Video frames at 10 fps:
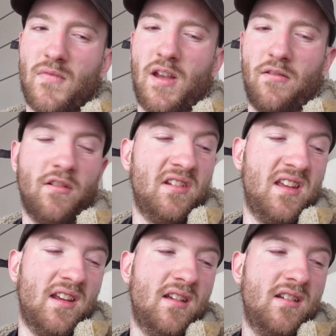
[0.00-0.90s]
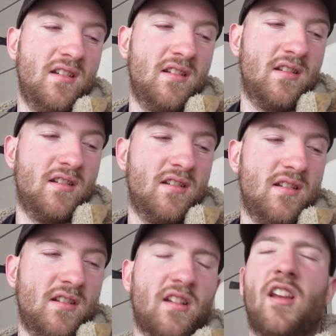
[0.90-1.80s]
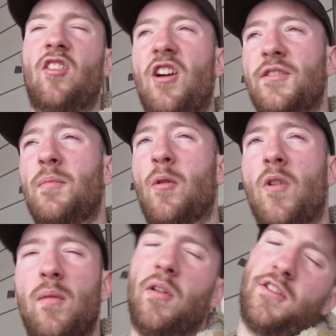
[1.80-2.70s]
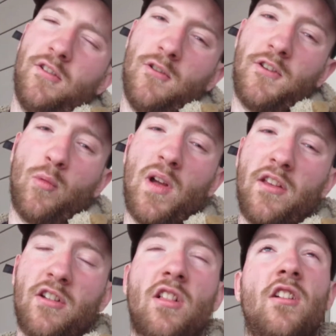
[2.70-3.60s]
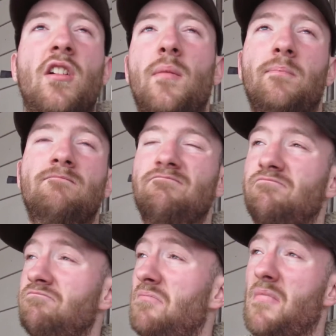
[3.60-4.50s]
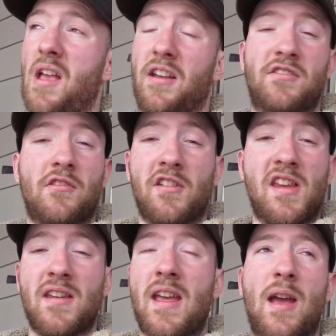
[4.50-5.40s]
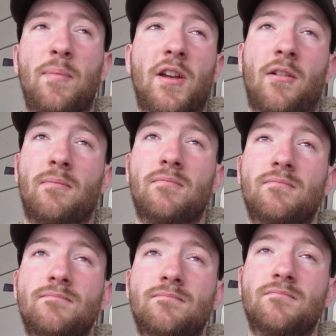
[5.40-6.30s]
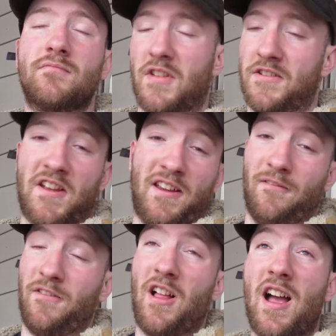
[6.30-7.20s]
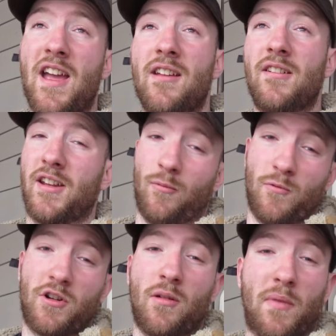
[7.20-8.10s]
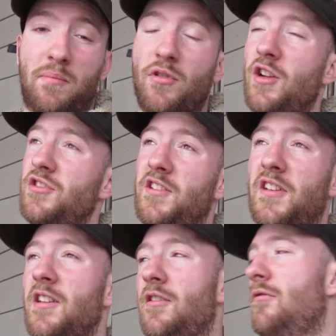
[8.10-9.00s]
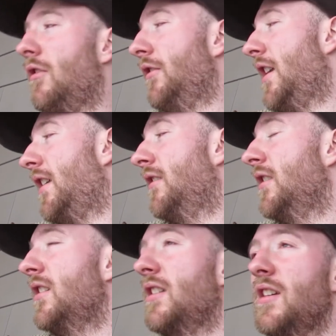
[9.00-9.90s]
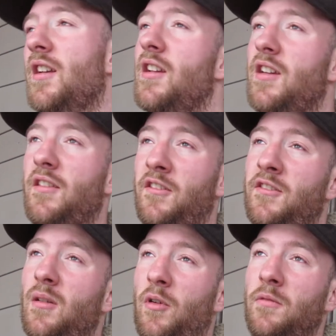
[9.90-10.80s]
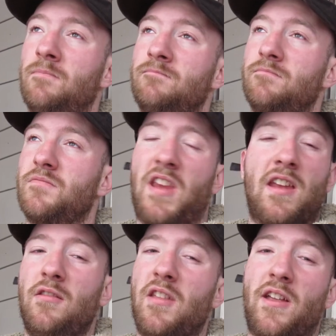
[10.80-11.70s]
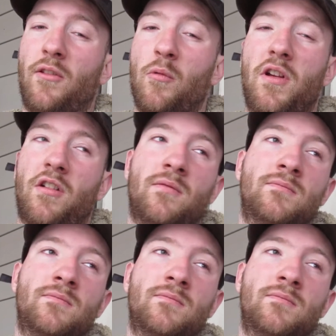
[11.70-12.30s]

I really did. Kind of lost my way, but as soon as the weather cleared up, I started getting happier. Because I can fly, I can work on my projects, I can do all that in the summer. Can't do that in the winter.